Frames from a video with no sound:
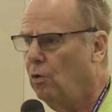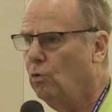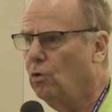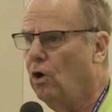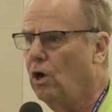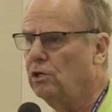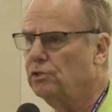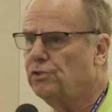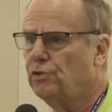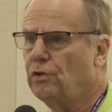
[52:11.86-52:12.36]
We're
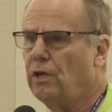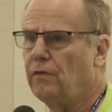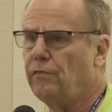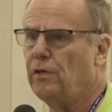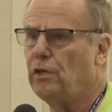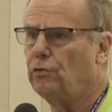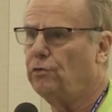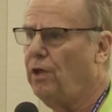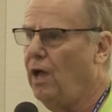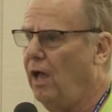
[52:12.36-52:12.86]
also
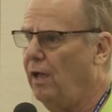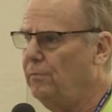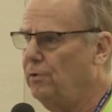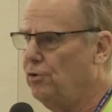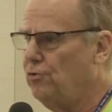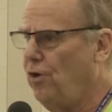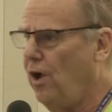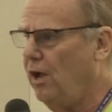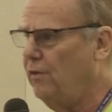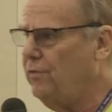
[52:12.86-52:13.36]
giving you time to
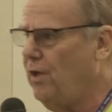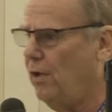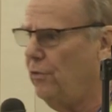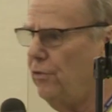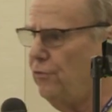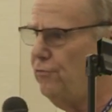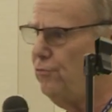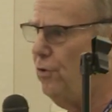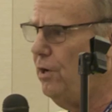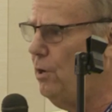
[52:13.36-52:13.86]
drive down
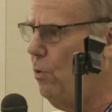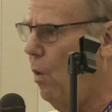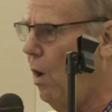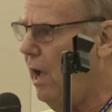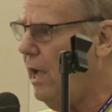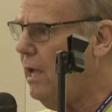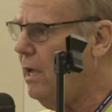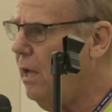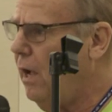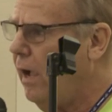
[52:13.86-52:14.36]
the
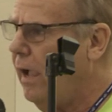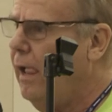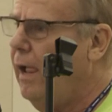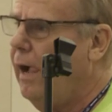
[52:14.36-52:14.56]
freeway.